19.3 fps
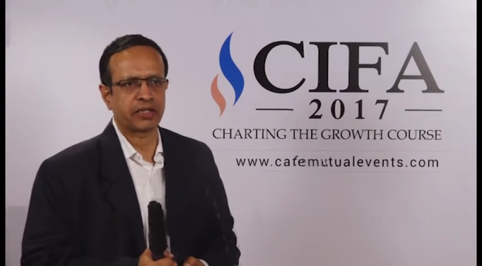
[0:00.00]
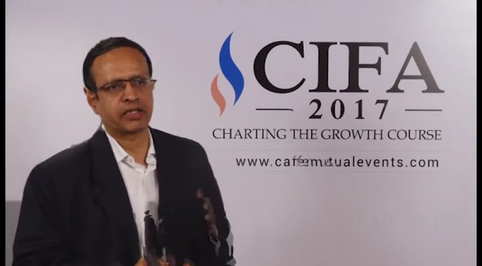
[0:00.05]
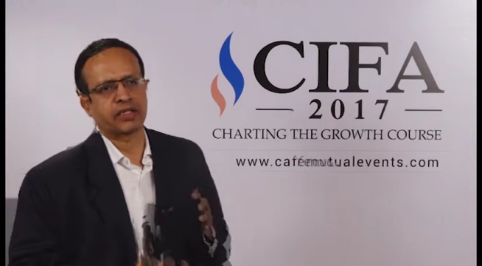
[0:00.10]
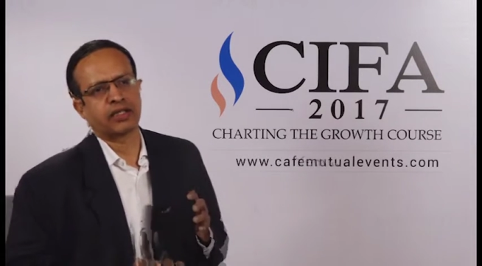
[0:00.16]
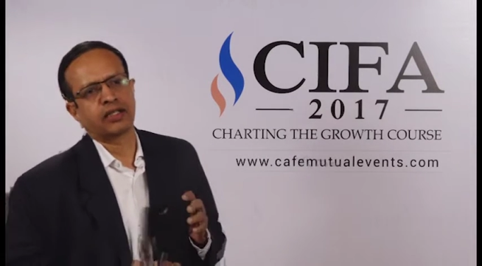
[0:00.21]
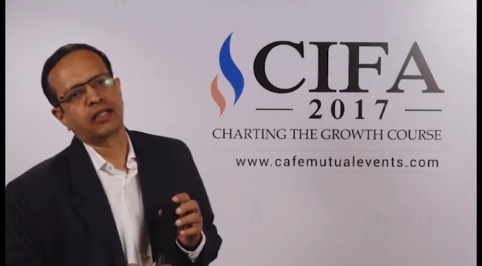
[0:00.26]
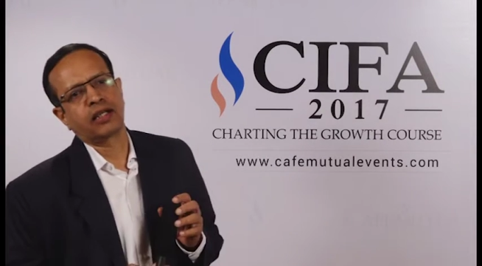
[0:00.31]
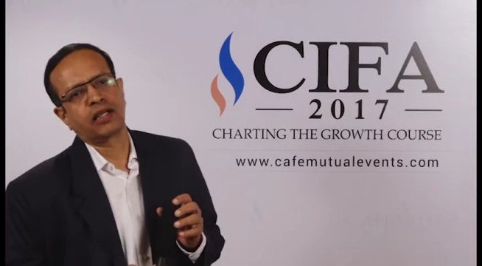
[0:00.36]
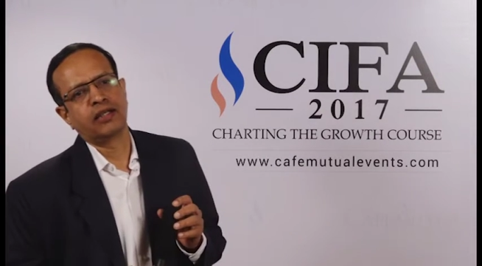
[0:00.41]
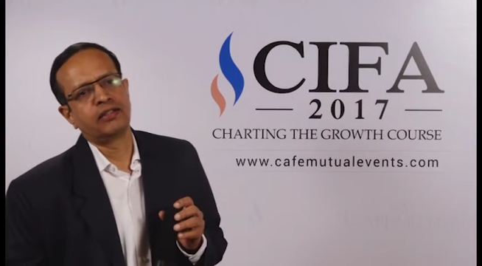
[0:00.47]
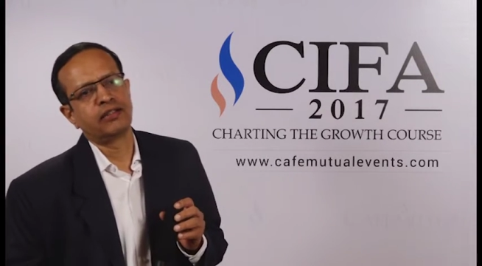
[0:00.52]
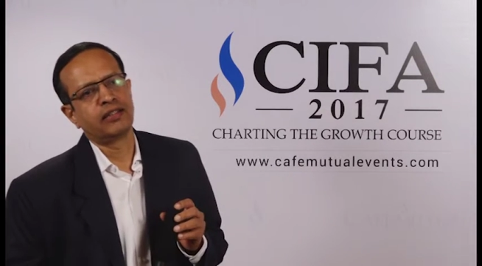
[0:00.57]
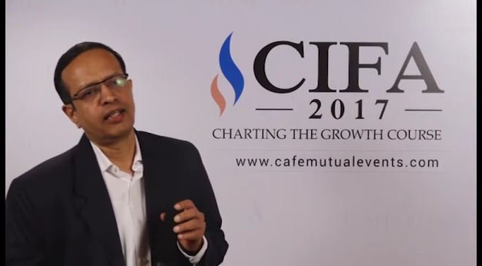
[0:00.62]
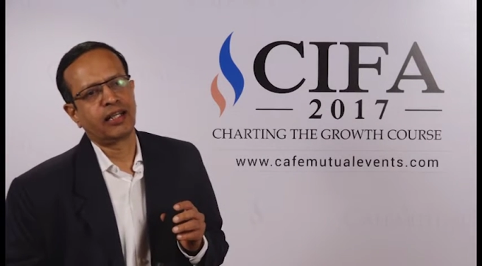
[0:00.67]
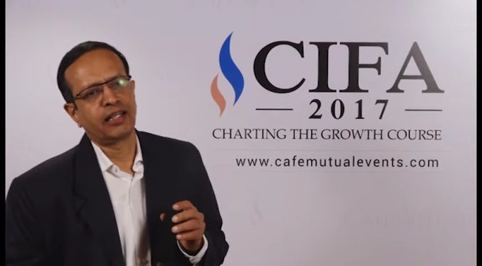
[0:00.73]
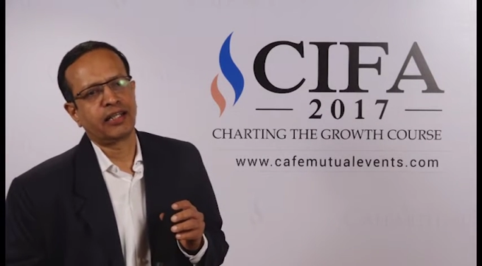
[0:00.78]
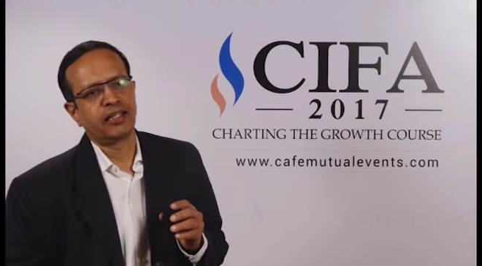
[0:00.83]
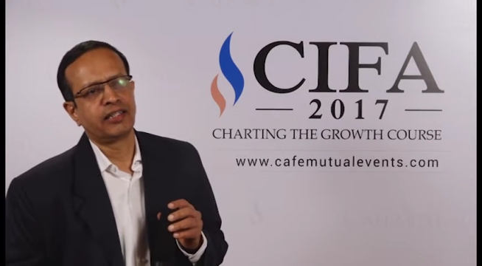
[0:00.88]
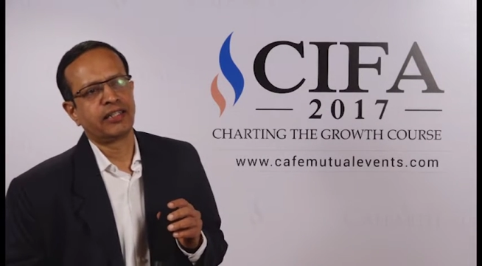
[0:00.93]
In a country
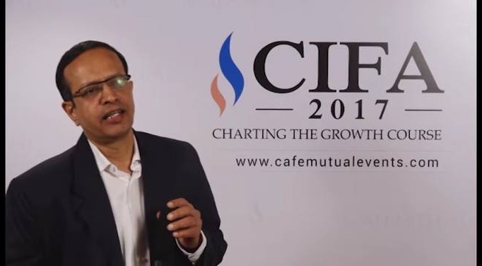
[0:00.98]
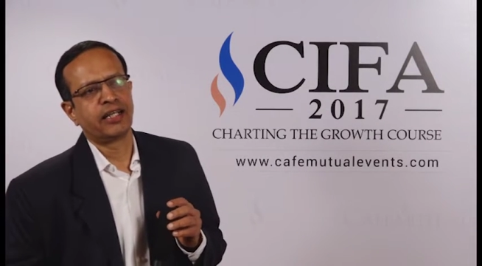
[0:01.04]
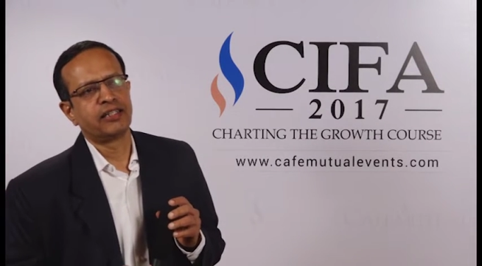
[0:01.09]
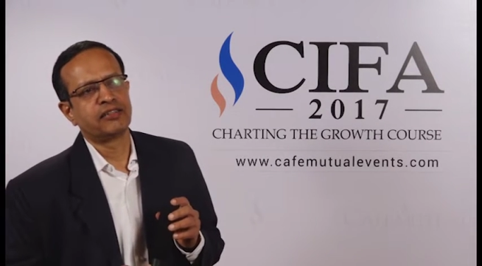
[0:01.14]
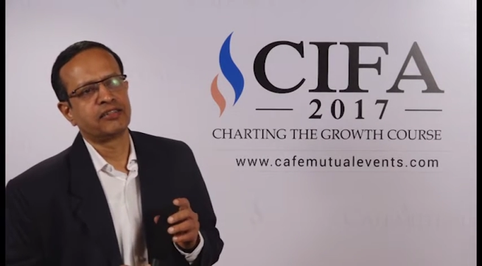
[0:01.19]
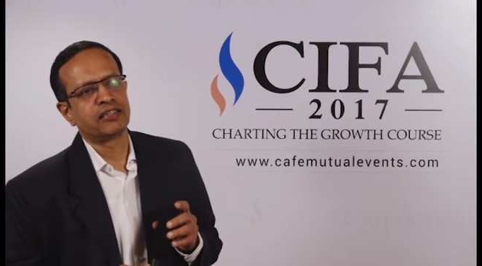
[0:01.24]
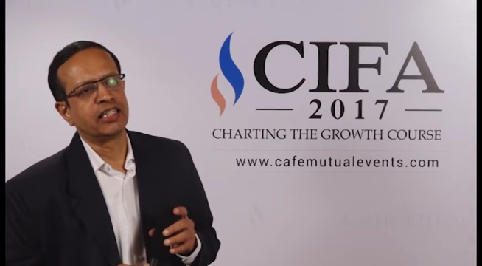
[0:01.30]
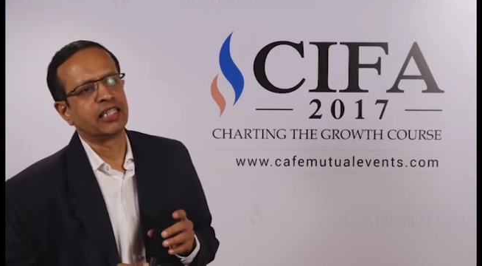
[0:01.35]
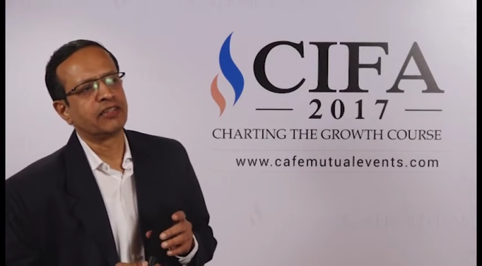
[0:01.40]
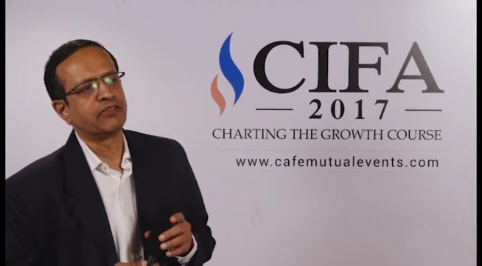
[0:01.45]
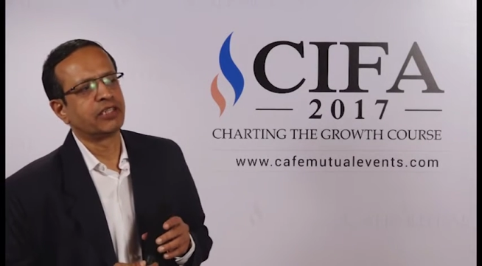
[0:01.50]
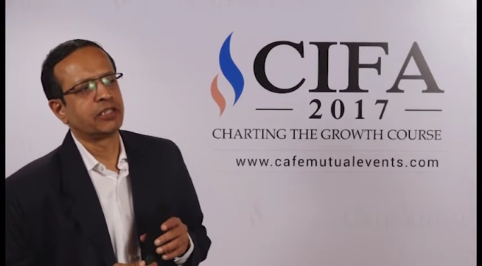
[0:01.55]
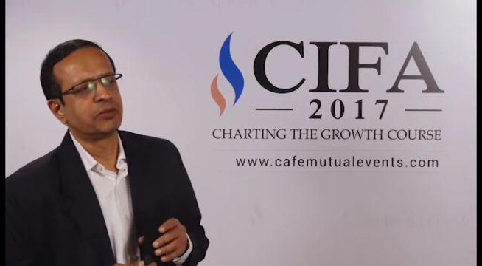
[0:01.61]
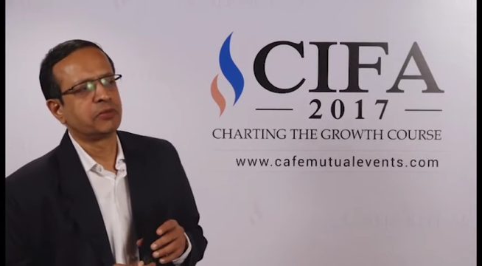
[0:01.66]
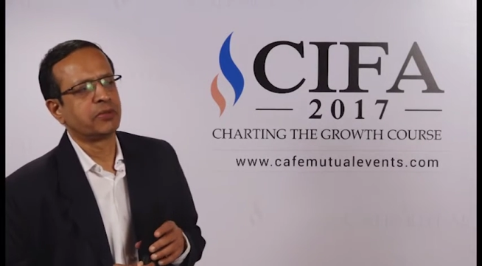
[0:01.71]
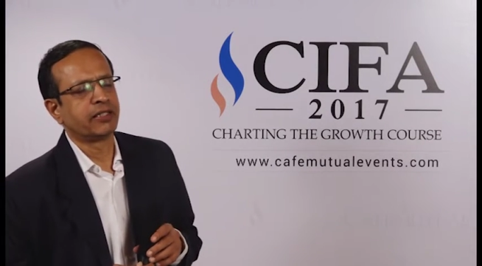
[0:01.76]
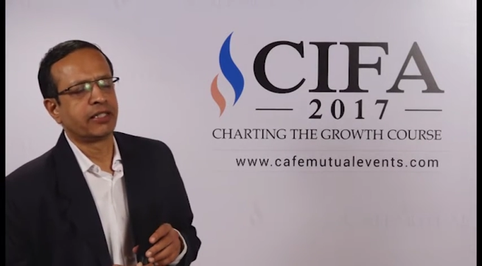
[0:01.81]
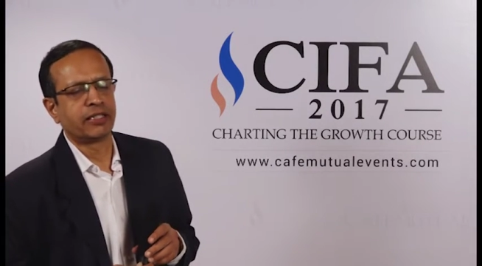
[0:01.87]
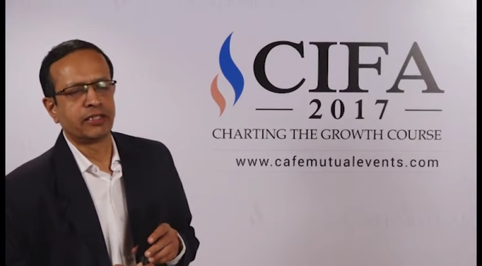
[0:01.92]
like India, it's
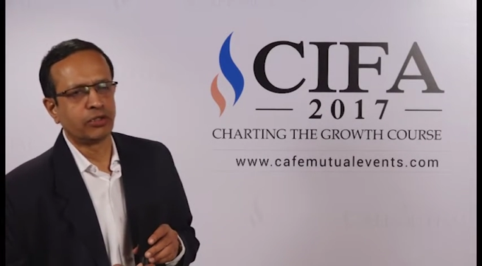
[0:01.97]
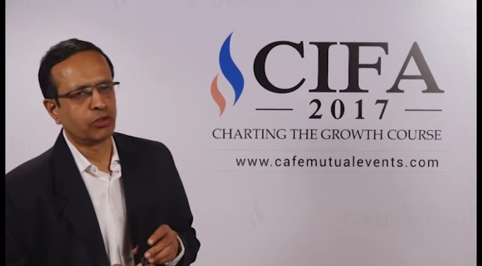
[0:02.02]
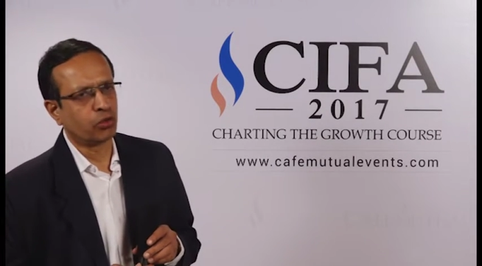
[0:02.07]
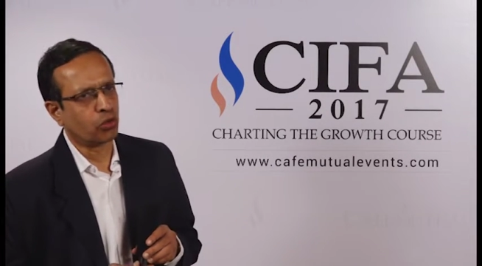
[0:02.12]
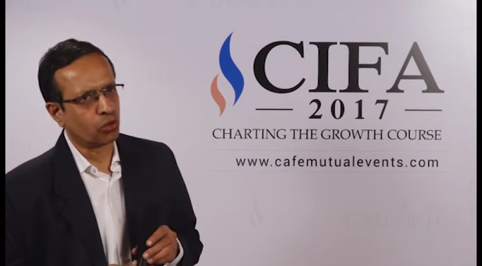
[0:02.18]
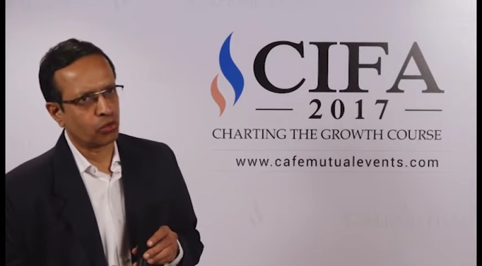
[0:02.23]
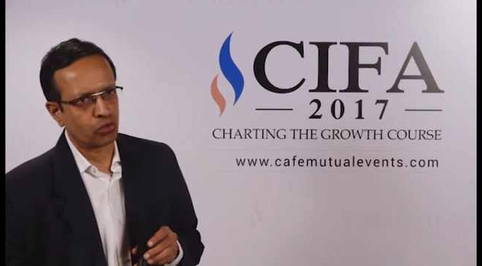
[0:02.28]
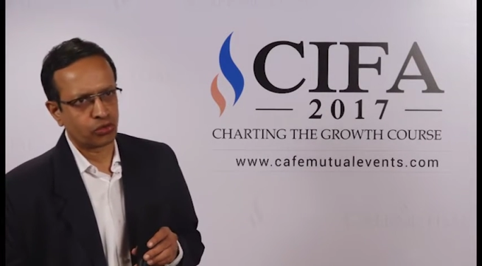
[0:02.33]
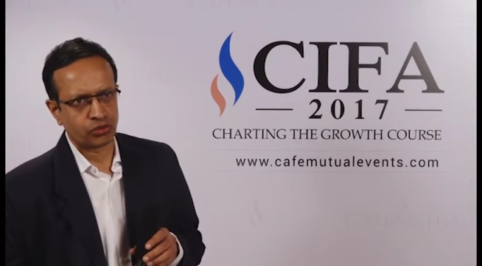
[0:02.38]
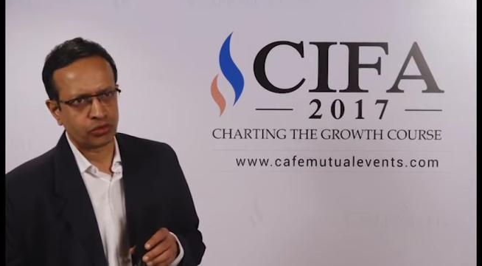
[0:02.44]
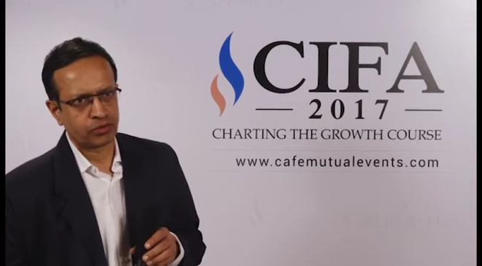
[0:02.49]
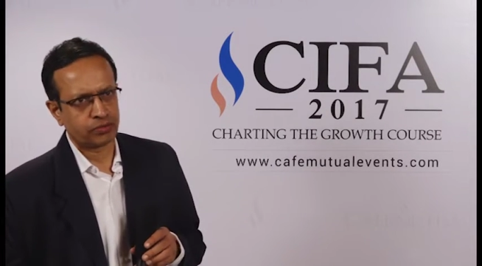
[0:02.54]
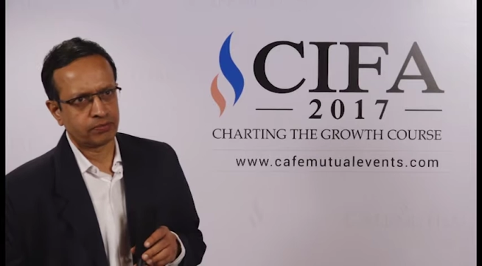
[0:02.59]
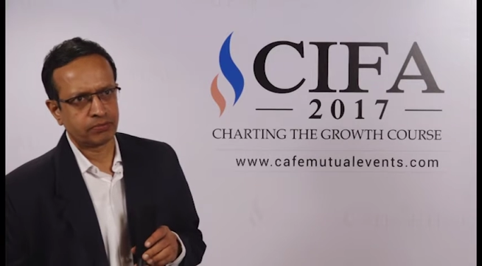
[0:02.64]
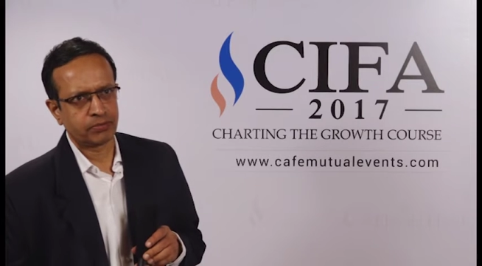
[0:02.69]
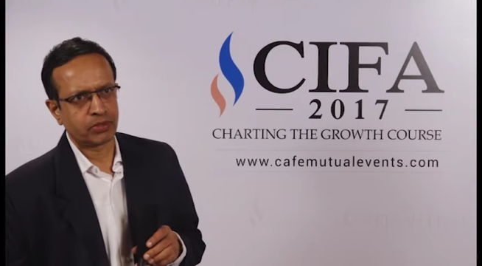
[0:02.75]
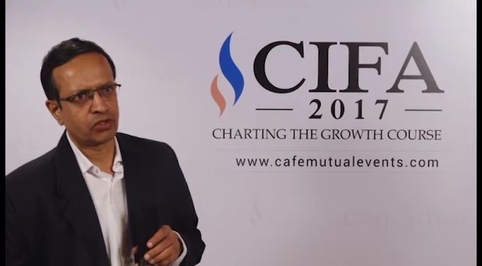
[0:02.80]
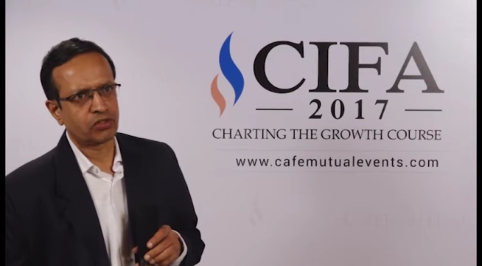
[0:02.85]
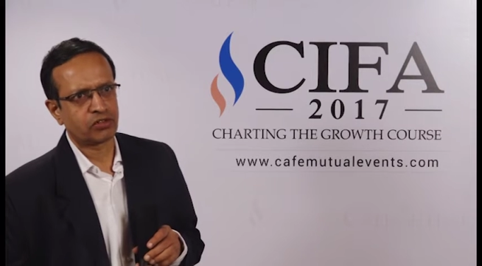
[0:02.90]
inevitable that it grows
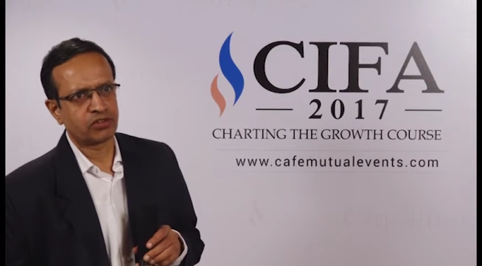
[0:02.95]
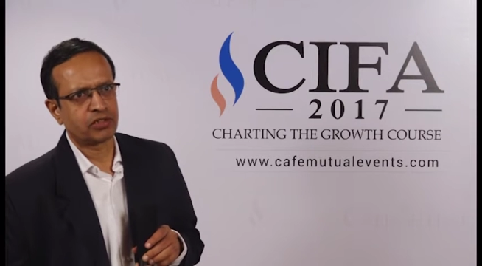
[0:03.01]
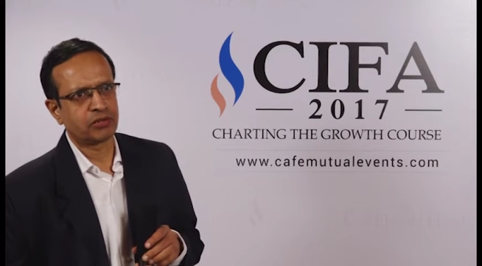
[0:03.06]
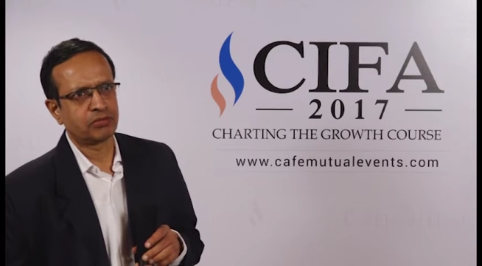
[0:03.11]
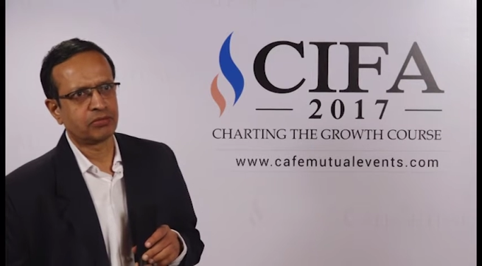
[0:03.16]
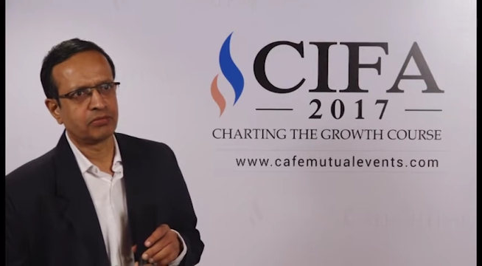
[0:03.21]
because the,